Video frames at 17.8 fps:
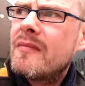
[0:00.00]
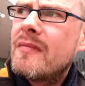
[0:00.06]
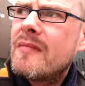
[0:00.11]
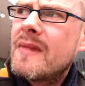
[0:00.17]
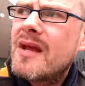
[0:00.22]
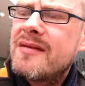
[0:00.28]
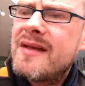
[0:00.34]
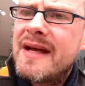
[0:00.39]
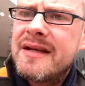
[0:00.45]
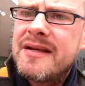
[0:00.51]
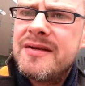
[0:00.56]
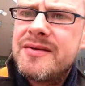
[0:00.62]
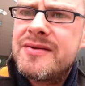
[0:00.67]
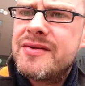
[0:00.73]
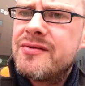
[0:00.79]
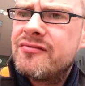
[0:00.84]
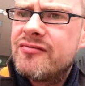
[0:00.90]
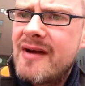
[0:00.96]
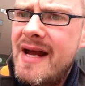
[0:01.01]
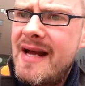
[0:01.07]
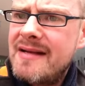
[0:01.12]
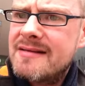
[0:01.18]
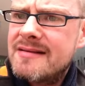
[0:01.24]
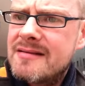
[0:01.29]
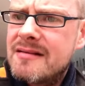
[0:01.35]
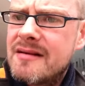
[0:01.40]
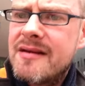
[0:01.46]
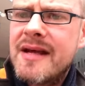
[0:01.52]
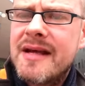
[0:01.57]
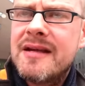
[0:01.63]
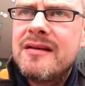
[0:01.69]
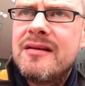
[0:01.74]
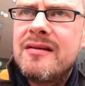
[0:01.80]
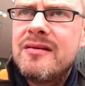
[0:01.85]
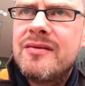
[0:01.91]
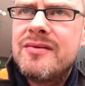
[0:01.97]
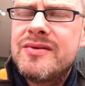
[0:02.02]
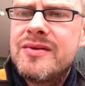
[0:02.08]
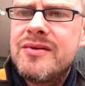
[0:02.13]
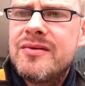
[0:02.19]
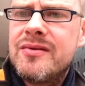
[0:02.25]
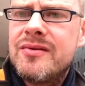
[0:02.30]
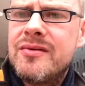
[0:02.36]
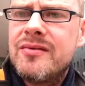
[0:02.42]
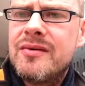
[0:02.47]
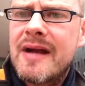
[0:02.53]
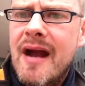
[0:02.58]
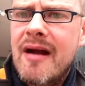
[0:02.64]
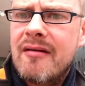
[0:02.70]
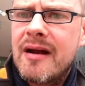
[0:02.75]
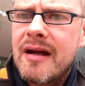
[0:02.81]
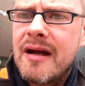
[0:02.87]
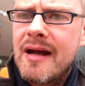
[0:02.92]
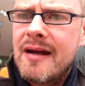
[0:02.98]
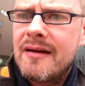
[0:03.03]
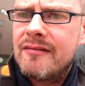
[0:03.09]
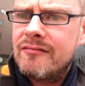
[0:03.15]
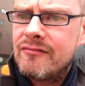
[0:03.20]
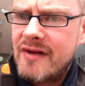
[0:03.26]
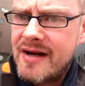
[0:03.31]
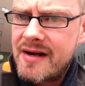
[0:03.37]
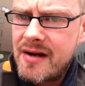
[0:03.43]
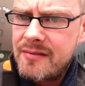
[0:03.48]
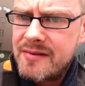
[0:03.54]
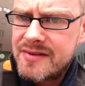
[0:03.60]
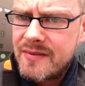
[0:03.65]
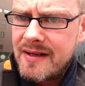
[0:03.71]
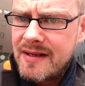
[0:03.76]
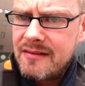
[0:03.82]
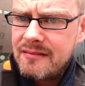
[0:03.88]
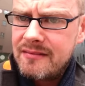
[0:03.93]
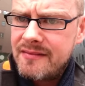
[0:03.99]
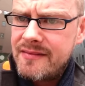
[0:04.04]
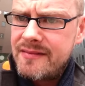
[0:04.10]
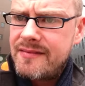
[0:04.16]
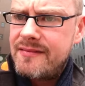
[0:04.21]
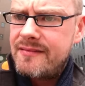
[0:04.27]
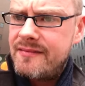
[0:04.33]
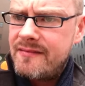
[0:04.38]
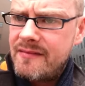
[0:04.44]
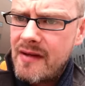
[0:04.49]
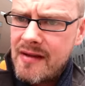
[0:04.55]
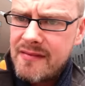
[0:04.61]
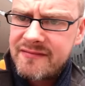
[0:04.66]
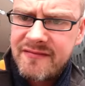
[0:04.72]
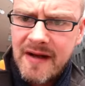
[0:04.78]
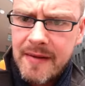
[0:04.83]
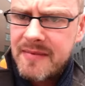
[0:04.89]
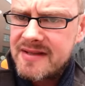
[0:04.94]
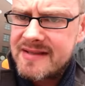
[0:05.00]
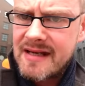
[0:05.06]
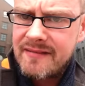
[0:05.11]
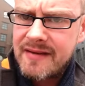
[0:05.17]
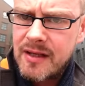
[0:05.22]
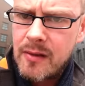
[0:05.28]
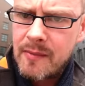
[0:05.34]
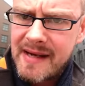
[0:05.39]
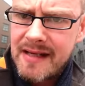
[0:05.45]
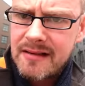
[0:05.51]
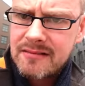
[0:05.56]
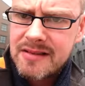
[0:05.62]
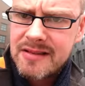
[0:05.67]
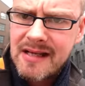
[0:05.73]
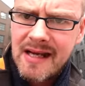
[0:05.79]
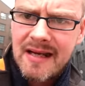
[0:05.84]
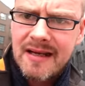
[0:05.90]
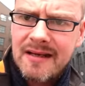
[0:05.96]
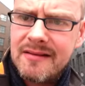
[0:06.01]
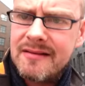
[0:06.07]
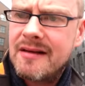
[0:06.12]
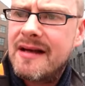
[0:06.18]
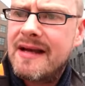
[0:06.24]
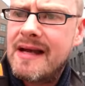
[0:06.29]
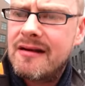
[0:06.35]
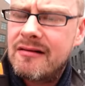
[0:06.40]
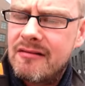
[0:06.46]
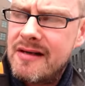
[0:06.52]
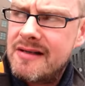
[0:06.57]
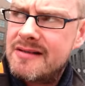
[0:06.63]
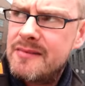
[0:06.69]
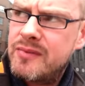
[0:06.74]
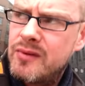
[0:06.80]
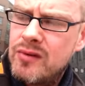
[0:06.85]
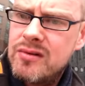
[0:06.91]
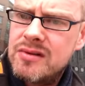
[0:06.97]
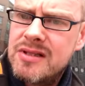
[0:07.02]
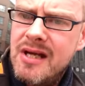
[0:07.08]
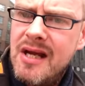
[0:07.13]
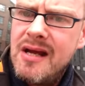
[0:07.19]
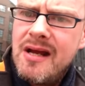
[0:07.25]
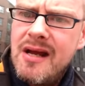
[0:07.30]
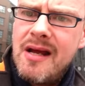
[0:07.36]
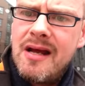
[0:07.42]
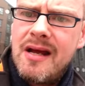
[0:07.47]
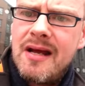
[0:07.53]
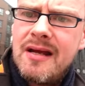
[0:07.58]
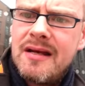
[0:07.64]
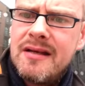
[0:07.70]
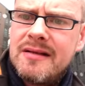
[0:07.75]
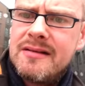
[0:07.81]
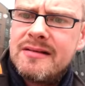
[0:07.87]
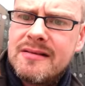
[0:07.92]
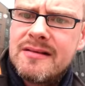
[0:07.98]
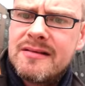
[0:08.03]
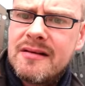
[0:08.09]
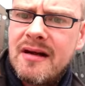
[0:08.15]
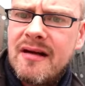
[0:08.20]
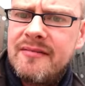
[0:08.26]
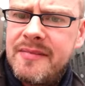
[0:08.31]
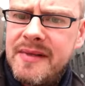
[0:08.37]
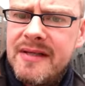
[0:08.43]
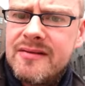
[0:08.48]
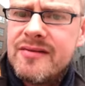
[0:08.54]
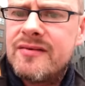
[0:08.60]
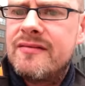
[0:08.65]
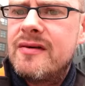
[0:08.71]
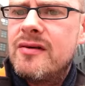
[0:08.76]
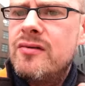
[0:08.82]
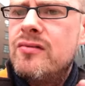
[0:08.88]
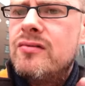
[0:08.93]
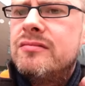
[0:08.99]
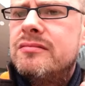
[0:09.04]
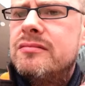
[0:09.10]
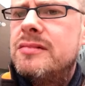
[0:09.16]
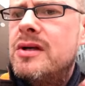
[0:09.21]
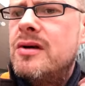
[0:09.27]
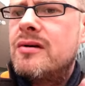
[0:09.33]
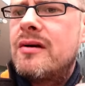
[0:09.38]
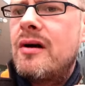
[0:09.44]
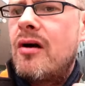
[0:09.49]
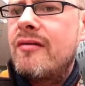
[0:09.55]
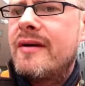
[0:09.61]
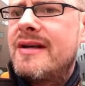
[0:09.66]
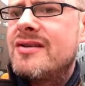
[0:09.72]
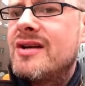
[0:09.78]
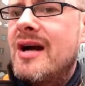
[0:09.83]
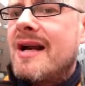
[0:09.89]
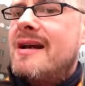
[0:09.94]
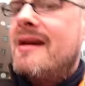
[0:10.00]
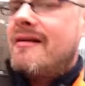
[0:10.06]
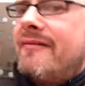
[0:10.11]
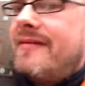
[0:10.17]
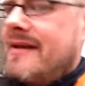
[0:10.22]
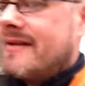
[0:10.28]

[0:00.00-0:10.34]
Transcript: Thank you to Rhett. Thank you to Gary and Renault as well. Fabulous having you about, and again, great support. And I've been sort of, ooh. Look, orange. I love